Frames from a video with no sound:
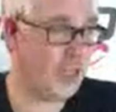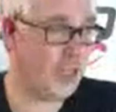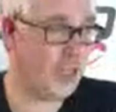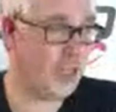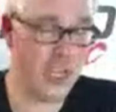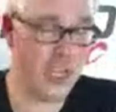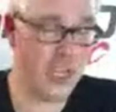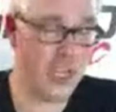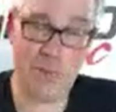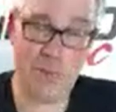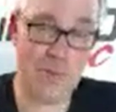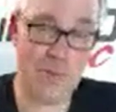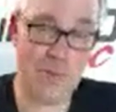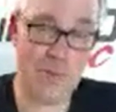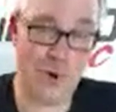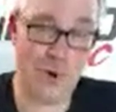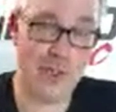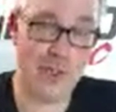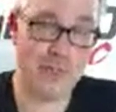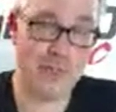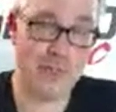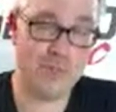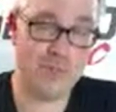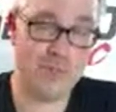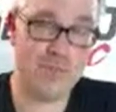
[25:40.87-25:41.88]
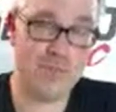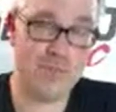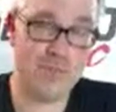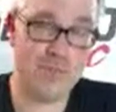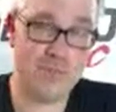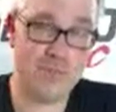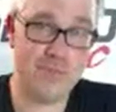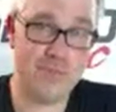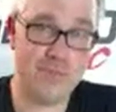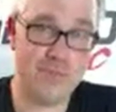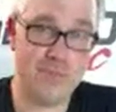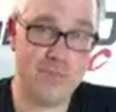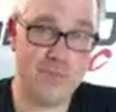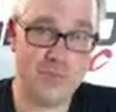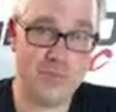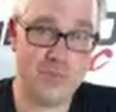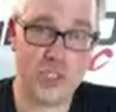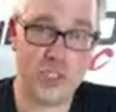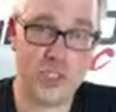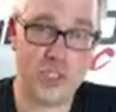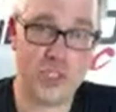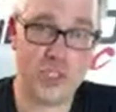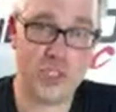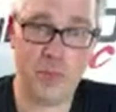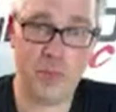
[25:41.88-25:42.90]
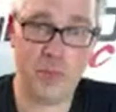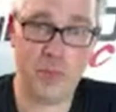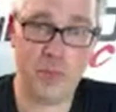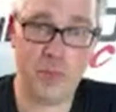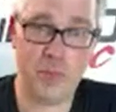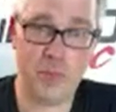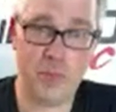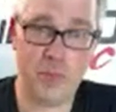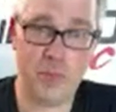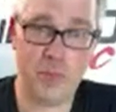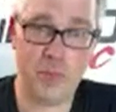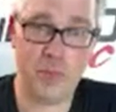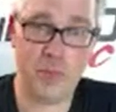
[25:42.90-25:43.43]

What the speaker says: Definitely going to be pretty. It's going to be pretty.